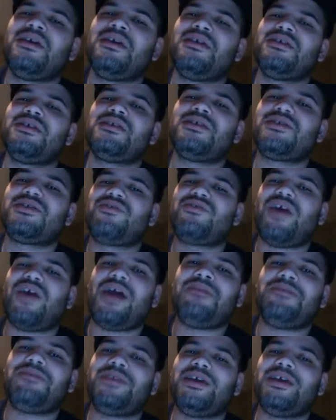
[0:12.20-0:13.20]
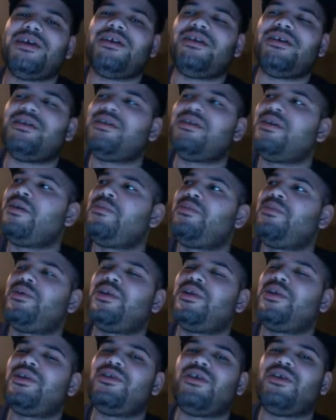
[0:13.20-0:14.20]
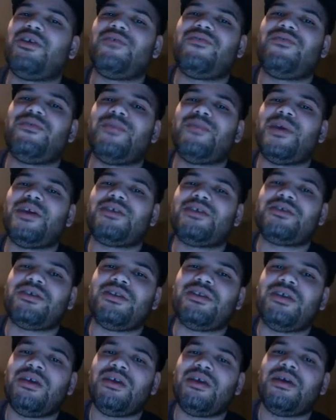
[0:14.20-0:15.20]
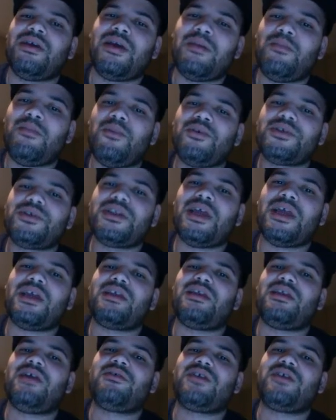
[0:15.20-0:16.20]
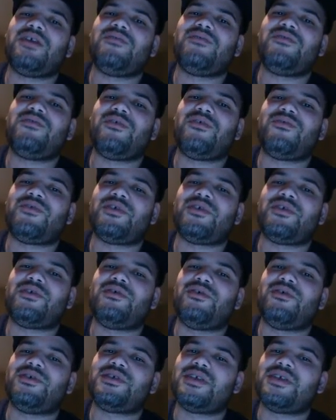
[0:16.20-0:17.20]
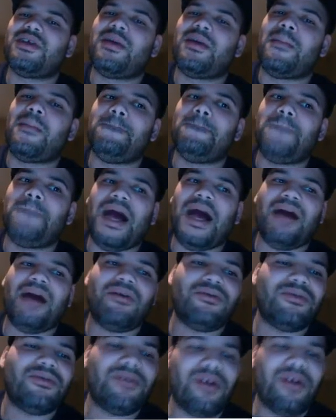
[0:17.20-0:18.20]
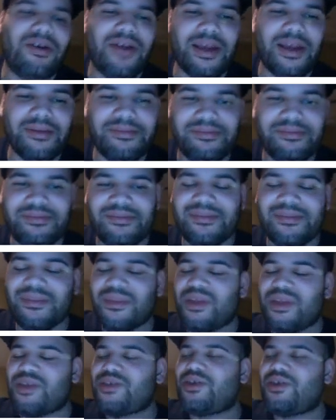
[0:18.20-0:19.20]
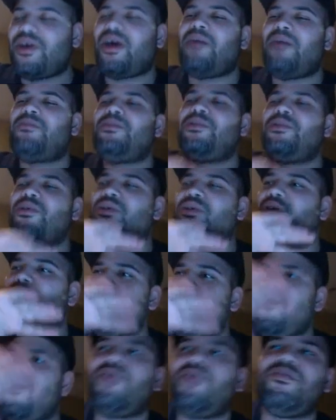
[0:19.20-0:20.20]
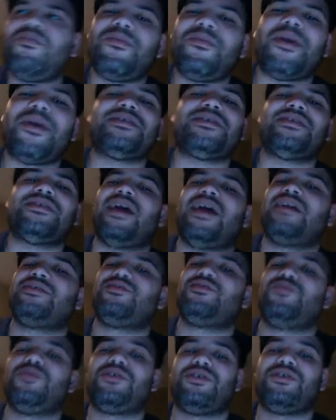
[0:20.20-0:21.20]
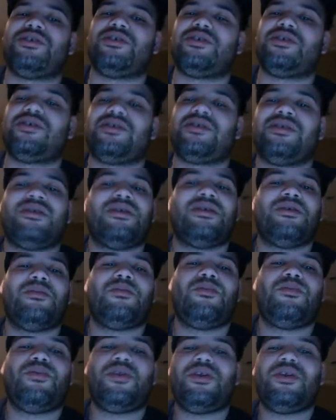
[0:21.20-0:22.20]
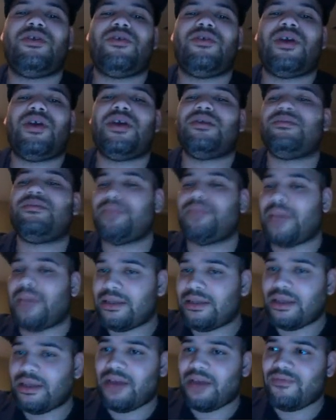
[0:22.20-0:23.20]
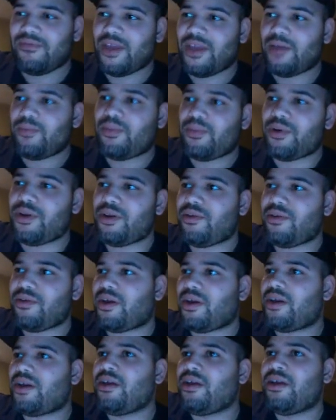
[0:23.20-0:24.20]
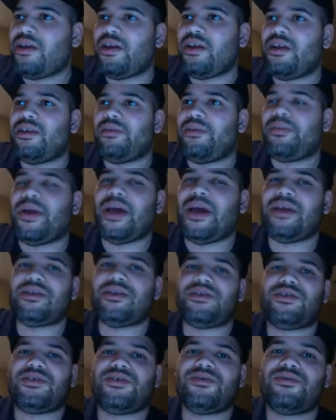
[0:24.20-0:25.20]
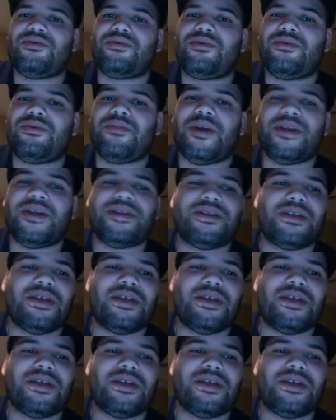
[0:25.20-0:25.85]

Subscribe there. Put in your information. Most likely, I'll give you a free course. Bow. All right. So, I'm going over my stats, which is pretty great. I think I've done pretty great in the past two, three months.